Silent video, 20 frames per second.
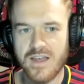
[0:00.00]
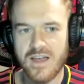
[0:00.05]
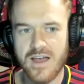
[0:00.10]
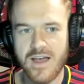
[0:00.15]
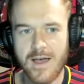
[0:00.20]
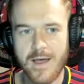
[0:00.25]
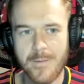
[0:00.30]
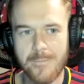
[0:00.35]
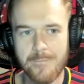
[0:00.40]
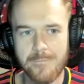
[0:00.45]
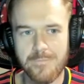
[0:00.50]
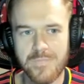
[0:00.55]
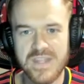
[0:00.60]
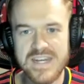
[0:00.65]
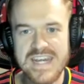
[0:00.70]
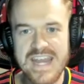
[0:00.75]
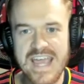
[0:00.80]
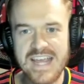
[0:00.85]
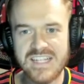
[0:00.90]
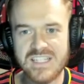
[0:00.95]
Uh, the
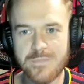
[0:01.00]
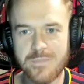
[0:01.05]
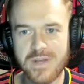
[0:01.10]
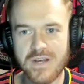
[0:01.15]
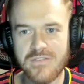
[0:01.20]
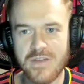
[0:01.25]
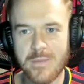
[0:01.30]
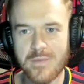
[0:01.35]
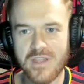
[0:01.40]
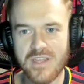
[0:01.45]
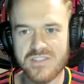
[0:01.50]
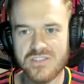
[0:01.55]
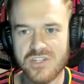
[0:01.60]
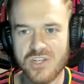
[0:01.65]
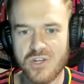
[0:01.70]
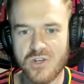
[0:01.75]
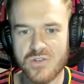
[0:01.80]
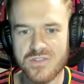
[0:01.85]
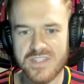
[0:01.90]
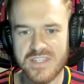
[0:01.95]
next bit of MLS
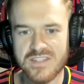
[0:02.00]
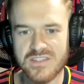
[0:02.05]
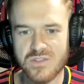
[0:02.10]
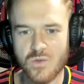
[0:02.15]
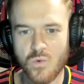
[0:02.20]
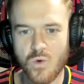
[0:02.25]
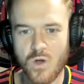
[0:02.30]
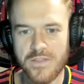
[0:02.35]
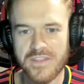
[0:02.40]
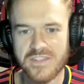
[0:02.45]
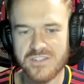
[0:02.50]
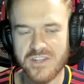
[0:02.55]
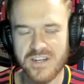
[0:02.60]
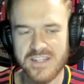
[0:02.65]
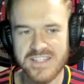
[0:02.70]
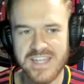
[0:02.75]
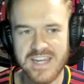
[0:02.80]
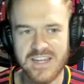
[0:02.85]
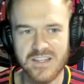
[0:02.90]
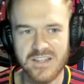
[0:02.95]
news is the one that's going
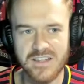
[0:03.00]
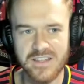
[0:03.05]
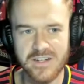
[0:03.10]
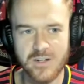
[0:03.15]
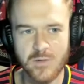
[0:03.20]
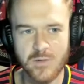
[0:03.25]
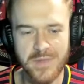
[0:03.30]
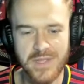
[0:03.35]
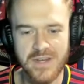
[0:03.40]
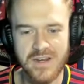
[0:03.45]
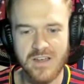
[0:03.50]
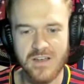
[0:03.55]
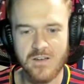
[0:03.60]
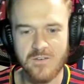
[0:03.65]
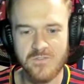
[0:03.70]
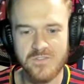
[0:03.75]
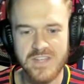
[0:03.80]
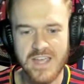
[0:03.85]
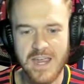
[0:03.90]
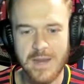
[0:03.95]
to take a little bit
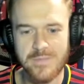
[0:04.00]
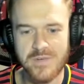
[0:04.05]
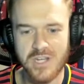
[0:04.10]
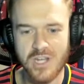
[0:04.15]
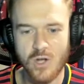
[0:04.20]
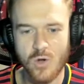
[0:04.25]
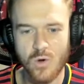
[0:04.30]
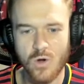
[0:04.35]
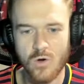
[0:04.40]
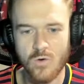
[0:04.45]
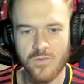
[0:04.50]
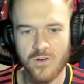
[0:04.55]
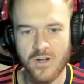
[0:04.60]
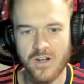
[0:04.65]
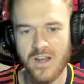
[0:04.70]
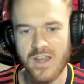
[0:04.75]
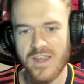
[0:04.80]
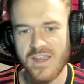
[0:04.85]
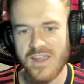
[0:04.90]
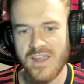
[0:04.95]
of time to go over.